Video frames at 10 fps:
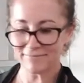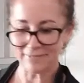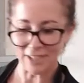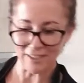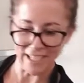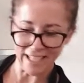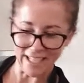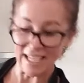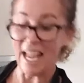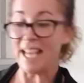
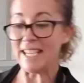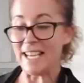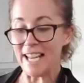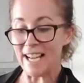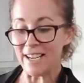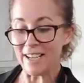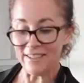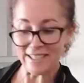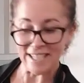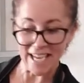Alrighty,
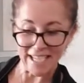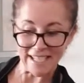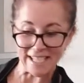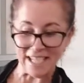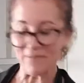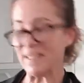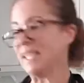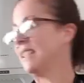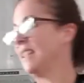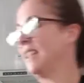now next step
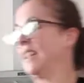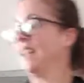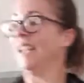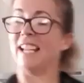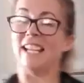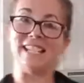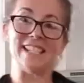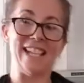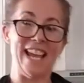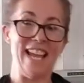is
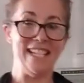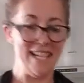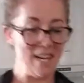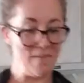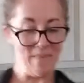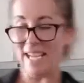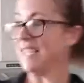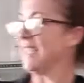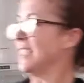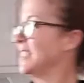to add in our
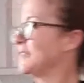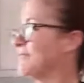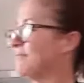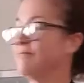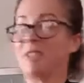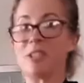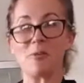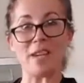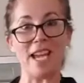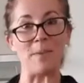meat, which
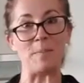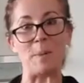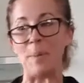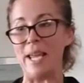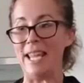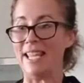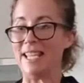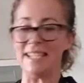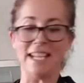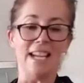we had
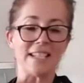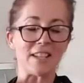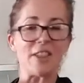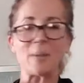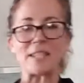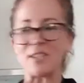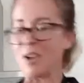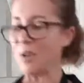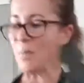prepared. So there was no